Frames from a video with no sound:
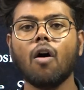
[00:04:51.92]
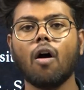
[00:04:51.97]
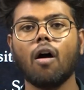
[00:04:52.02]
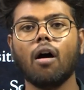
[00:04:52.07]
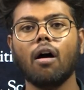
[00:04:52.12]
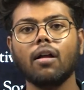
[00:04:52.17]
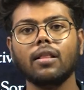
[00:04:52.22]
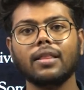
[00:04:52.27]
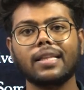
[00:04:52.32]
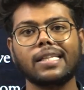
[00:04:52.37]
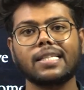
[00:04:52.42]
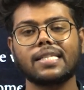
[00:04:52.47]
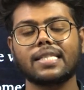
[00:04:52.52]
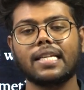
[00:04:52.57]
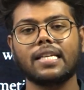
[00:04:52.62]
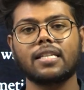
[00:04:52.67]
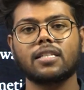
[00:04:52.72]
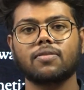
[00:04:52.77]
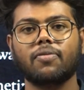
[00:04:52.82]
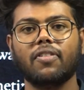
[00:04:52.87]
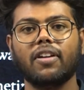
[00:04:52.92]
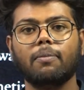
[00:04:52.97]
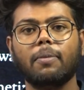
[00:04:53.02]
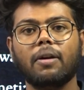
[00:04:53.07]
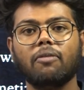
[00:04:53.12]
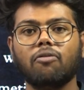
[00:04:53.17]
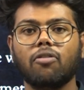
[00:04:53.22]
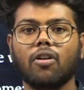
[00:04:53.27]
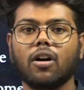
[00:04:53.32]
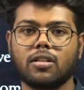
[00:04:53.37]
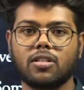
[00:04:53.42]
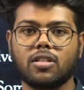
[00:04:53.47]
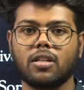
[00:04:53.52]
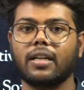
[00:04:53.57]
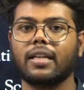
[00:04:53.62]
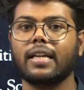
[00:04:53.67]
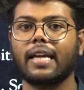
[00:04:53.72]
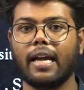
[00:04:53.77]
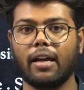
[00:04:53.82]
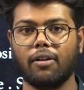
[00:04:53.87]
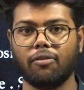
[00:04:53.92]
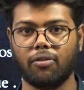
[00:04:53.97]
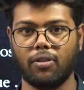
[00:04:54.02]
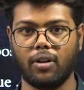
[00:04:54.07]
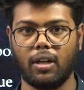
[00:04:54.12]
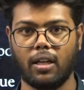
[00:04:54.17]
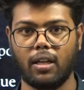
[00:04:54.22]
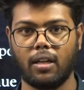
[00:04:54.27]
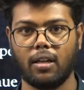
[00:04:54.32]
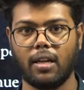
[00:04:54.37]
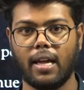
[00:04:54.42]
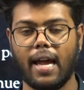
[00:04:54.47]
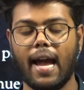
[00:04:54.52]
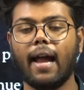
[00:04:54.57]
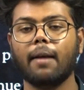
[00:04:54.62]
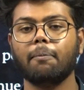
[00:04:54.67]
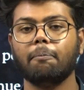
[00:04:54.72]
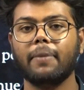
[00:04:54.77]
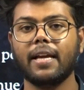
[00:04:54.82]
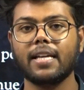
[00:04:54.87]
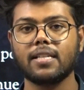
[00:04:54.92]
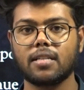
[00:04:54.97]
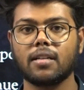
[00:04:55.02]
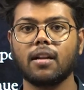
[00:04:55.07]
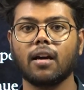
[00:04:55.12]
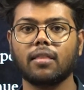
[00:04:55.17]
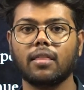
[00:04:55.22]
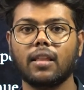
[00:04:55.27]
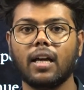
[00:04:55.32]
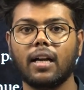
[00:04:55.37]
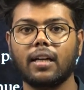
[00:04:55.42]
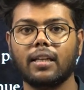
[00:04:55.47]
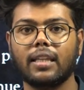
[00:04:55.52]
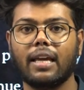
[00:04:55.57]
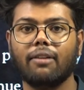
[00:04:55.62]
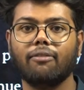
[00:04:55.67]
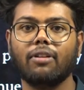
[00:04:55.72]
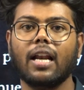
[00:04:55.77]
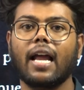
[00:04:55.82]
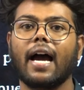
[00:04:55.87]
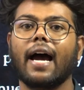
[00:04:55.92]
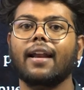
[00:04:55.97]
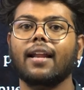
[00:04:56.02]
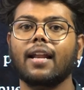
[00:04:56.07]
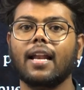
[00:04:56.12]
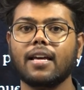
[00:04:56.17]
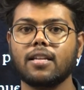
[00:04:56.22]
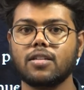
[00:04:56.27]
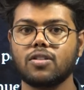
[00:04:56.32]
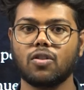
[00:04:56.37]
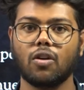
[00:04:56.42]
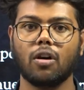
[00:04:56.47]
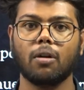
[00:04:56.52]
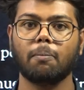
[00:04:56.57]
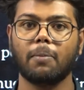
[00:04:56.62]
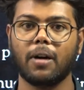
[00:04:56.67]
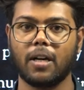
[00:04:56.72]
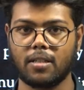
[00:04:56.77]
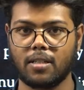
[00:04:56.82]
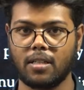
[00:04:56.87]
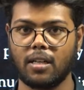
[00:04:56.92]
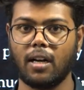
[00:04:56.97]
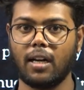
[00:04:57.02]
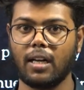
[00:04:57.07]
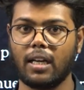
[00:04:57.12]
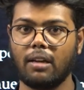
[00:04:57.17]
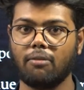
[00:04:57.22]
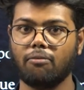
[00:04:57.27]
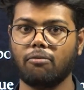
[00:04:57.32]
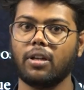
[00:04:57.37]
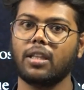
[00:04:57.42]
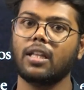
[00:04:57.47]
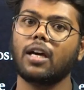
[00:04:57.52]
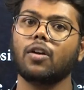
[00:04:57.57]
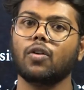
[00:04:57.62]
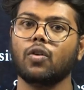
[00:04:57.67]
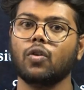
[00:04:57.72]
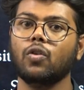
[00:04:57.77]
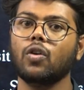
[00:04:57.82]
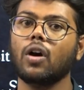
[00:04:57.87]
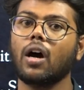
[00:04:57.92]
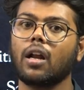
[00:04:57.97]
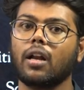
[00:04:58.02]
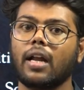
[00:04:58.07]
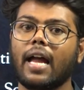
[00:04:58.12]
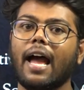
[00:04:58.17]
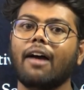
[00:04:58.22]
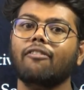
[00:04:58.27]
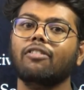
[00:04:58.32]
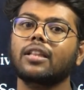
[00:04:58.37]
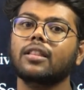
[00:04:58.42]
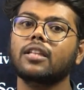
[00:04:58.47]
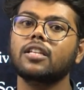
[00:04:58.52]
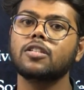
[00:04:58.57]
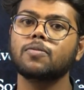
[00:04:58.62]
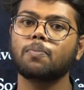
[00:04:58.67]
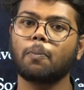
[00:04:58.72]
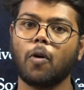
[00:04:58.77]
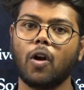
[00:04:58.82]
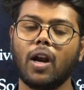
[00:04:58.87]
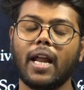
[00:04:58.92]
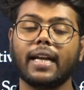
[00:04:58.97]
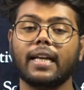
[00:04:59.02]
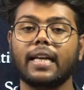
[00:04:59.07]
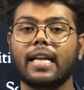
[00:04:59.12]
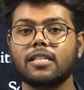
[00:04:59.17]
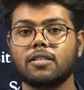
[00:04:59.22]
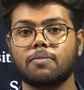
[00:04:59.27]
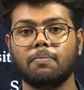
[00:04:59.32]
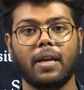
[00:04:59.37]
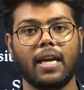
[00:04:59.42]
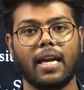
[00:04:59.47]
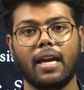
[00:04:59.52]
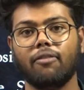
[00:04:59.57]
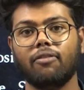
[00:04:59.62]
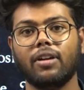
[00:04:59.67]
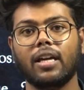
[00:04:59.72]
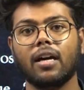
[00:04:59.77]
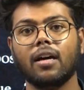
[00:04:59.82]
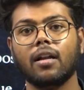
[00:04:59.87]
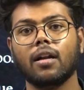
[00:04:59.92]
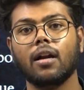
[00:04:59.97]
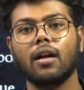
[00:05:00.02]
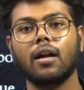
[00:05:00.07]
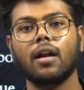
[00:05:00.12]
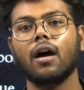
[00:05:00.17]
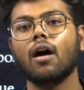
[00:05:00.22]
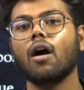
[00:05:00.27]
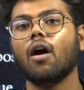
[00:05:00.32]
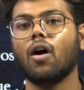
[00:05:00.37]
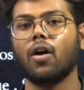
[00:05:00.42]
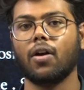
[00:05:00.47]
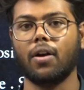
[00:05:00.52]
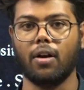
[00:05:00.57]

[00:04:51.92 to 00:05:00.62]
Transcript: All these things will be watched carefully, and based on that they will analyze your personality, whether you are having this politeness behavior or